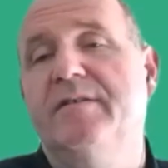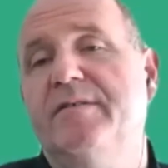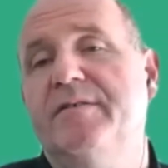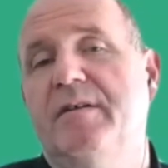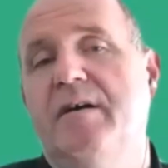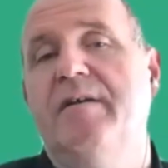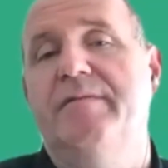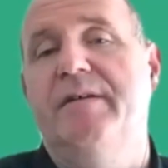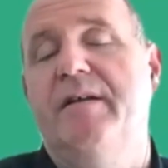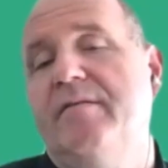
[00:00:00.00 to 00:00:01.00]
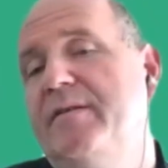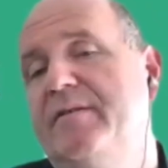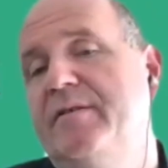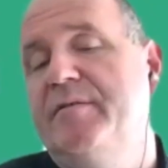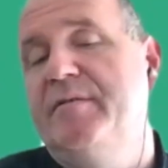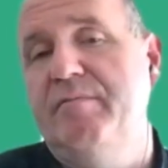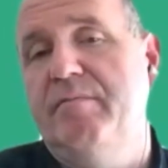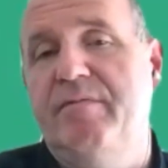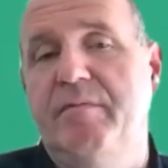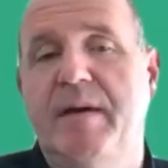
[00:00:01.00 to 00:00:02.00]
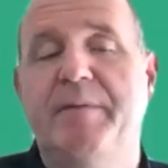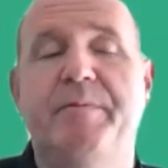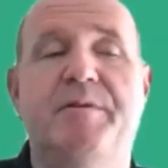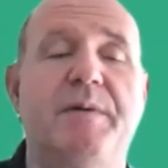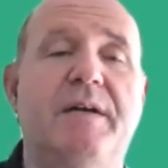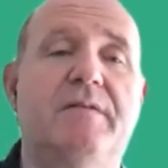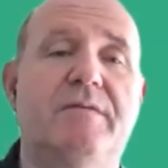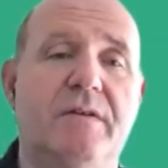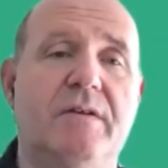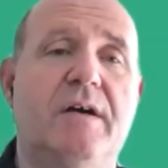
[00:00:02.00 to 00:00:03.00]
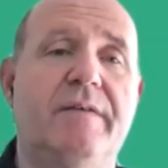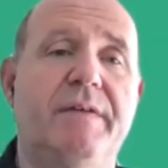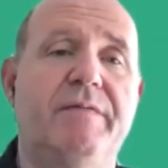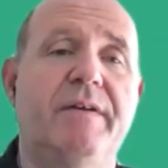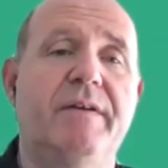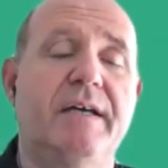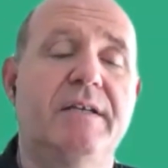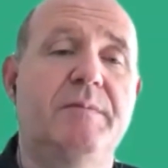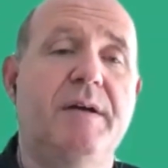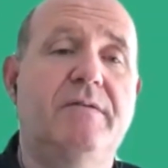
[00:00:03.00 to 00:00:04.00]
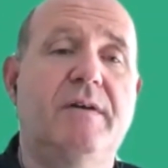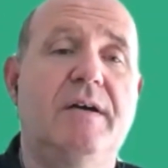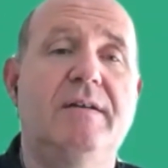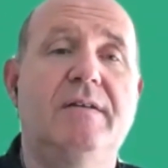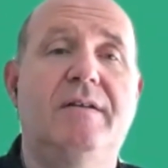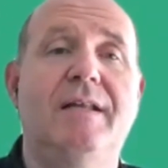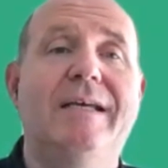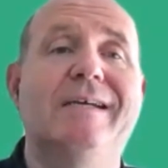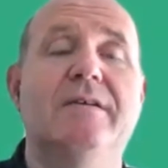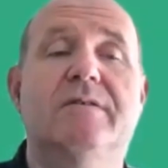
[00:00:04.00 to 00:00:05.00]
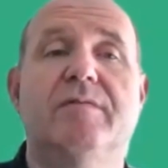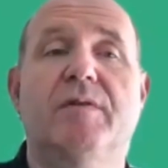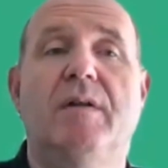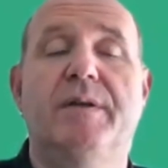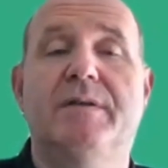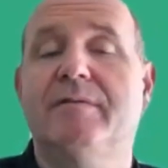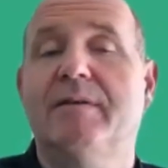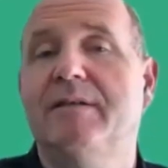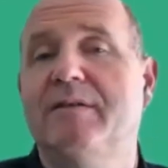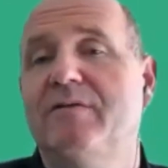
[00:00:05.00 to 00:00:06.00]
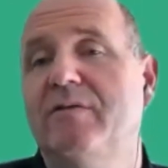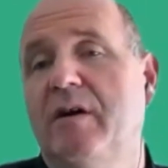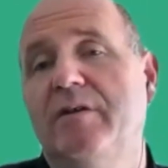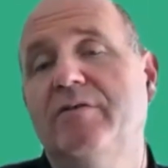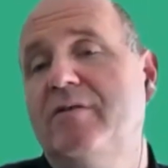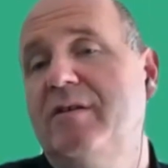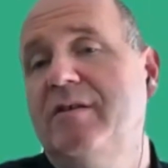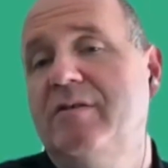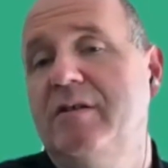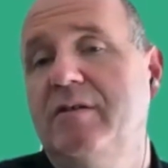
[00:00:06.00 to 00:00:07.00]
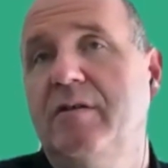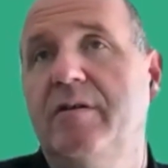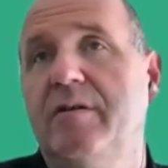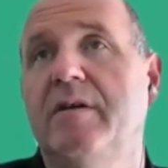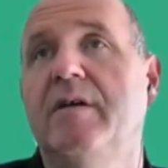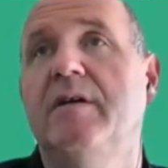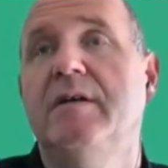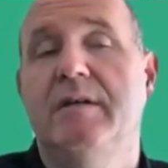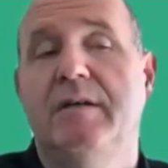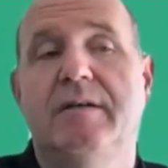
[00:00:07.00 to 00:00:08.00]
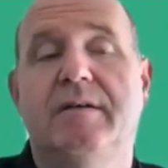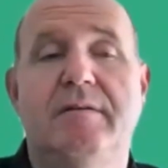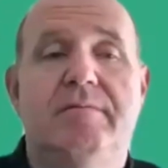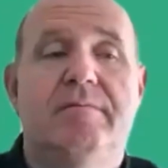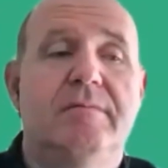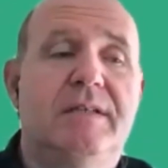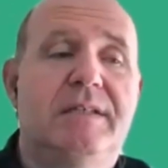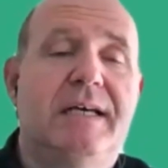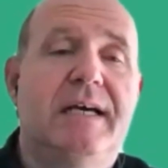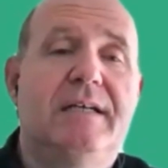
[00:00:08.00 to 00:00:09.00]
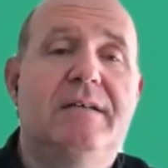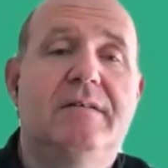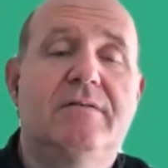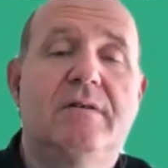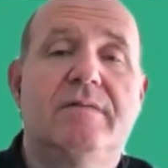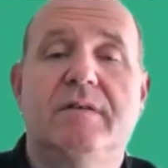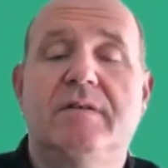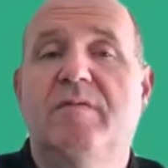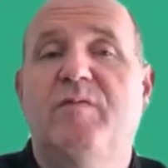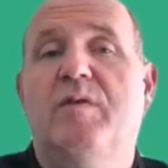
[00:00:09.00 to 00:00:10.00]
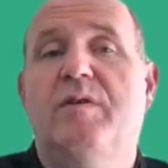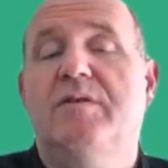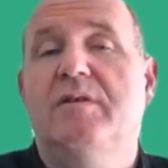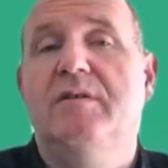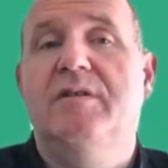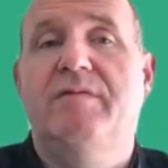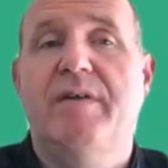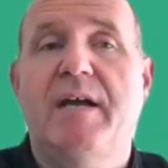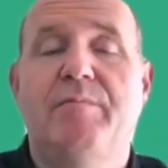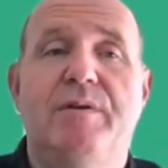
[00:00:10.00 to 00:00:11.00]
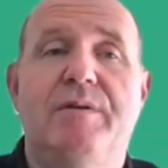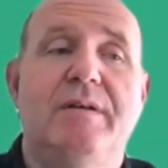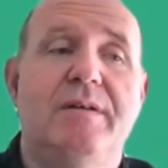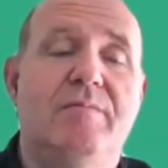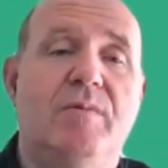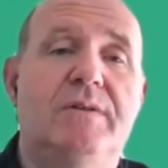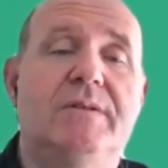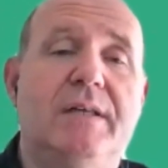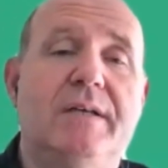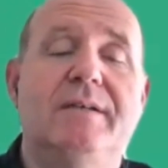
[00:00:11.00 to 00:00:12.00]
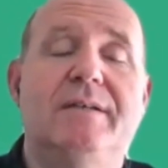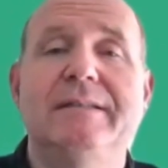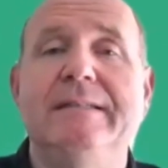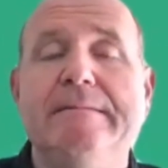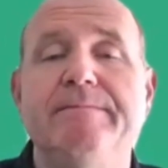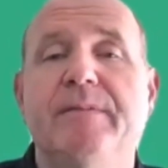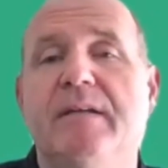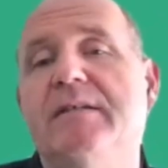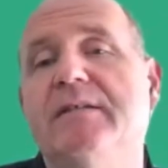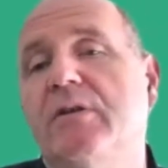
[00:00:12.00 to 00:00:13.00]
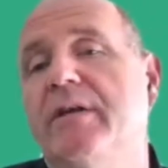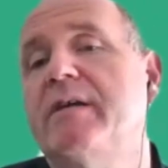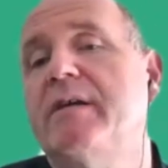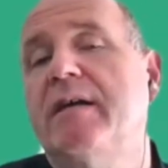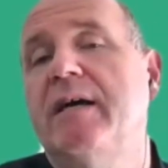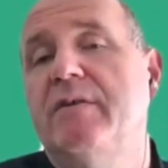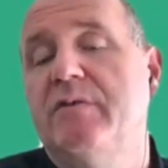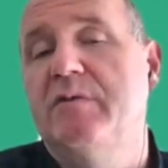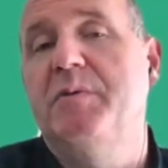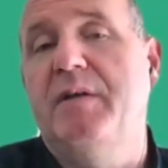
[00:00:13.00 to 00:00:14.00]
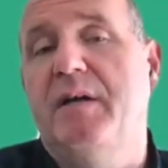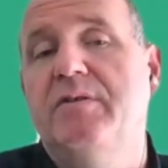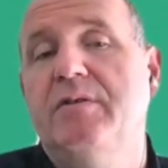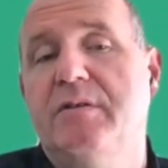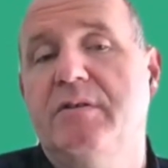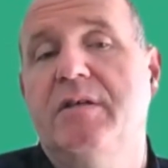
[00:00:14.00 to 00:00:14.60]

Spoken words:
a lot of in terms of, from my perspective, there's a lot of different aspects, right, and layers of all this, right? It's not just a singular attack surface. Unfortunately, it's fragmented and multi-layered, and each layer has its protections